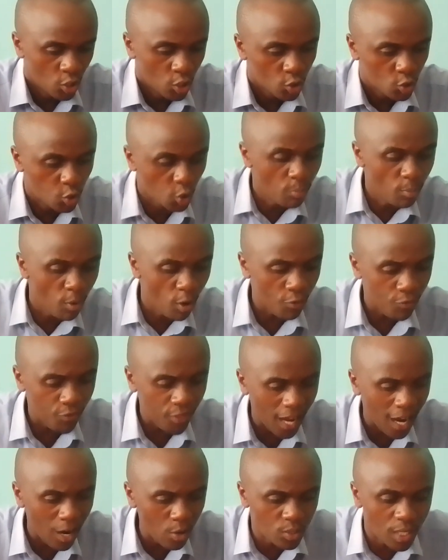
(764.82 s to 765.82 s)
to remove the
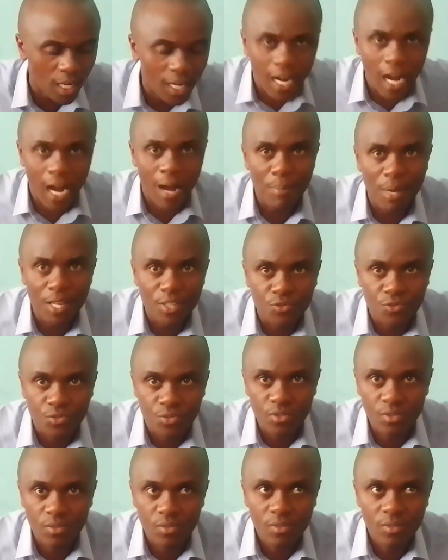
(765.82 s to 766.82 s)
outer
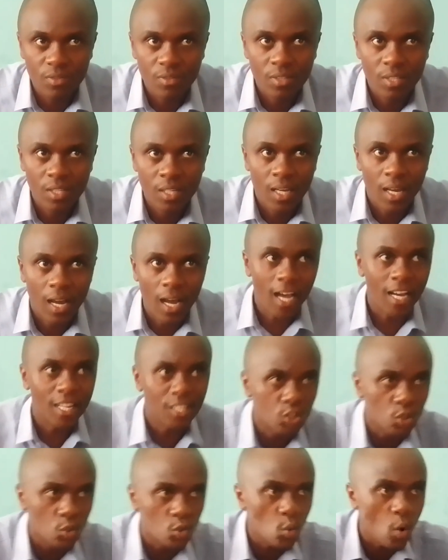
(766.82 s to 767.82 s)
garments
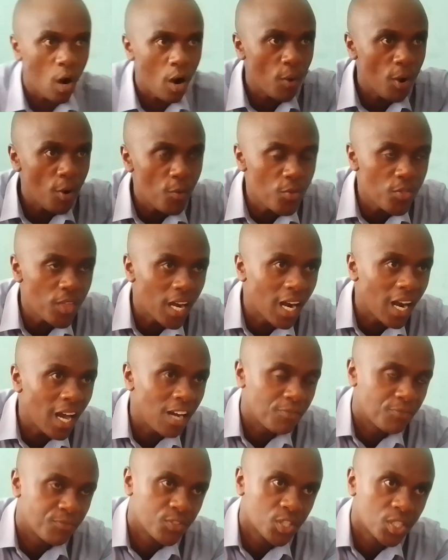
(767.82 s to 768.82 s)
and to do away with the
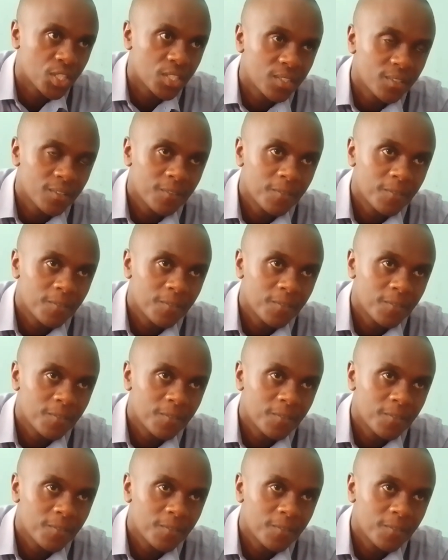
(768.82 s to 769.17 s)
lust,